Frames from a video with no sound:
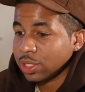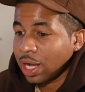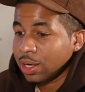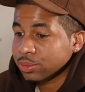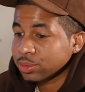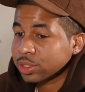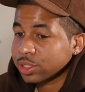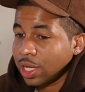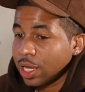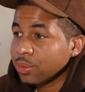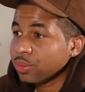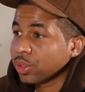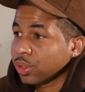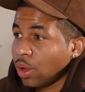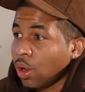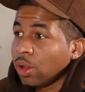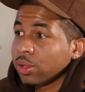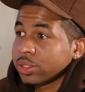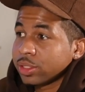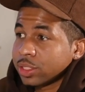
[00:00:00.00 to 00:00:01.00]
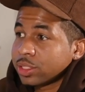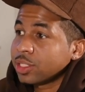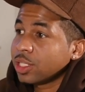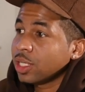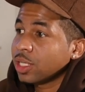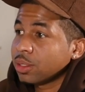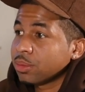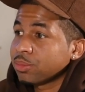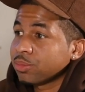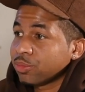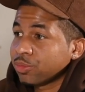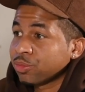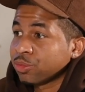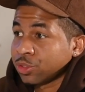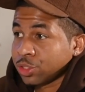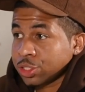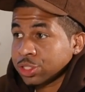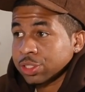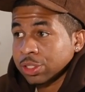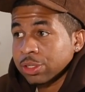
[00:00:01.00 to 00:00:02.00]
I would skate with all of the team,
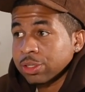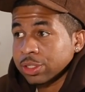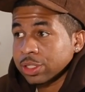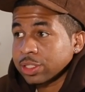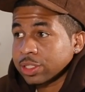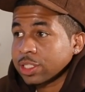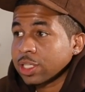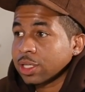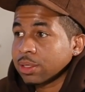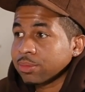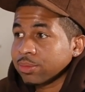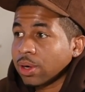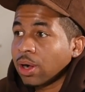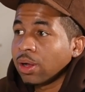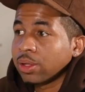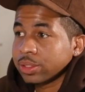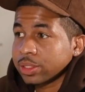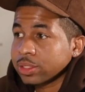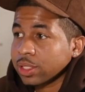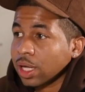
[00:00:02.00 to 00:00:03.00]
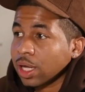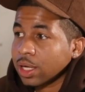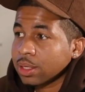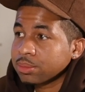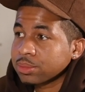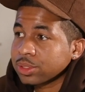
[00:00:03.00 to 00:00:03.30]
for sure, the team all the time.